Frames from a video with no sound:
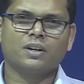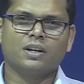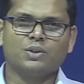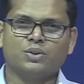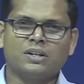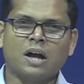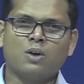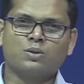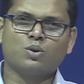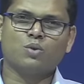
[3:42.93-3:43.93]
You can
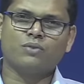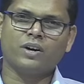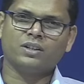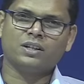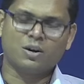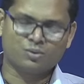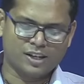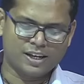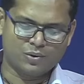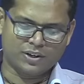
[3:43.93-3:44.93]
also go further down
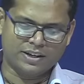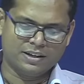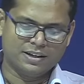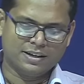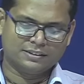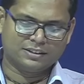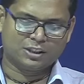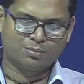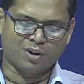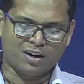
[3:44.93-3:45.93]
saying, okay,
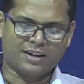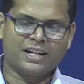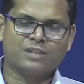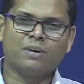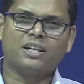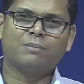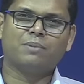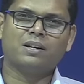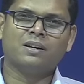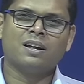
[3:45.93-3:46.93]
this product has
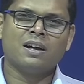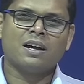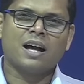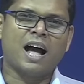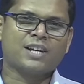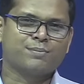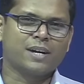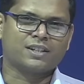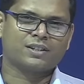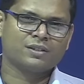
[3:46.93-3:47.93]
multiple
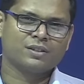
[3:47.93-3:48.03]
aspects.